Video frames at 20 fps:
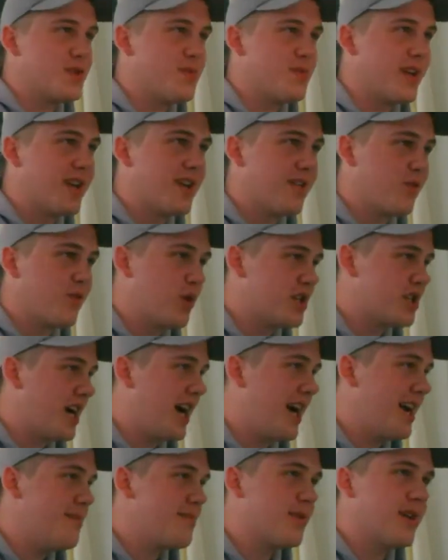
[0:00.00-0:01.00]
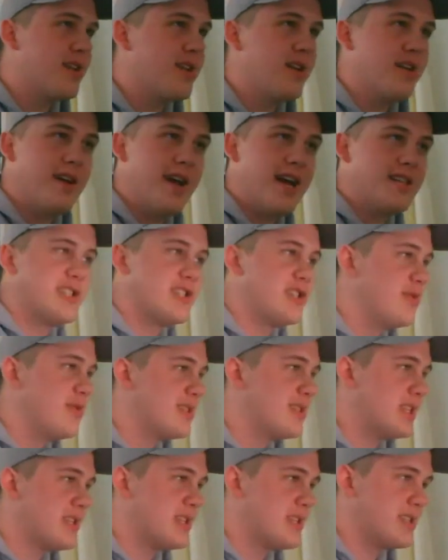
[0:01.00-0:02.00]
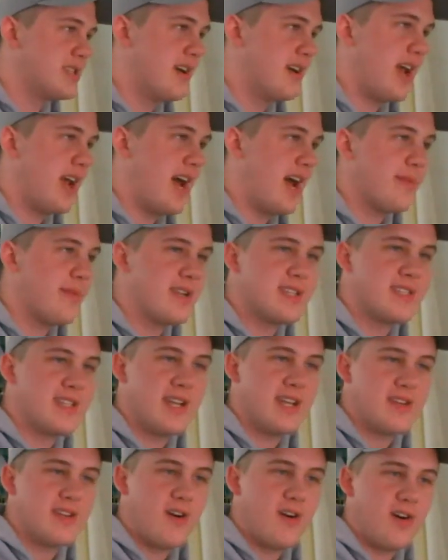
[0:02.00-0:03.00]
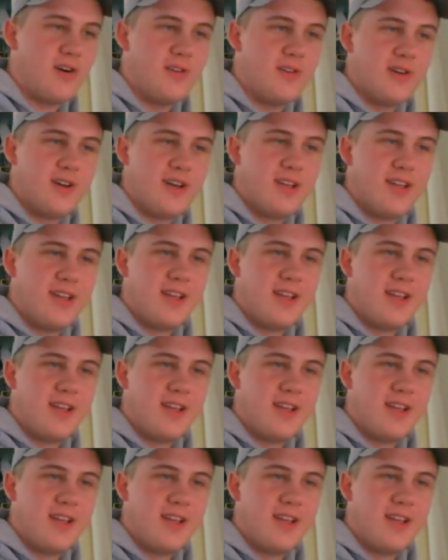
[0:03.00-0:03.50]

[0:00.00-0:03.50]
Speaking of which, I'm gonna, as soon as this is done, I'm gonna send y'all